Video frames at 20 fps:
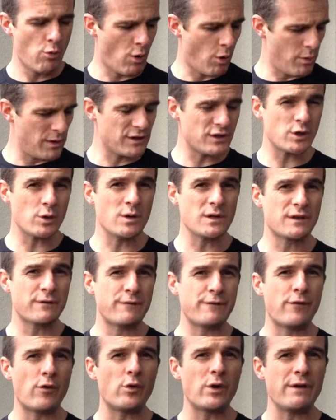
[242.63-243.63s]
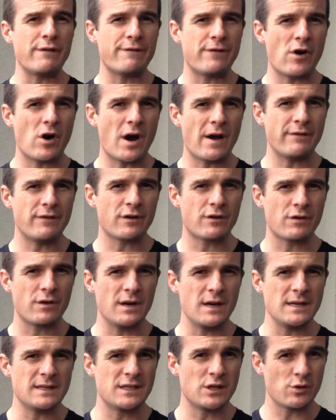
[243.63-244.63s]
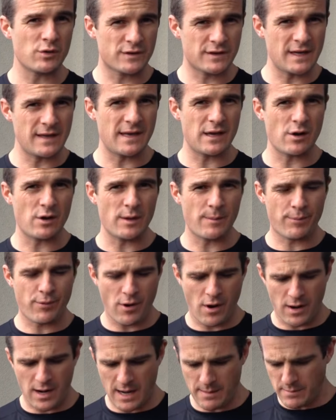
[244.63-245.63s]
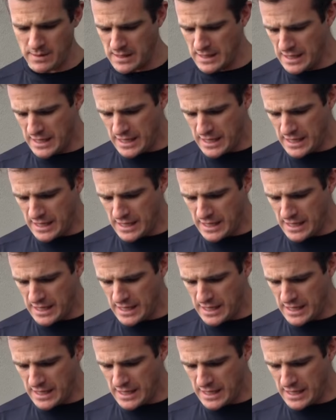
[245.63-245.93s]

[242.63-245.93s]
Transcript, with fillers: what we do is 45 degrees, and you'll see that on the program.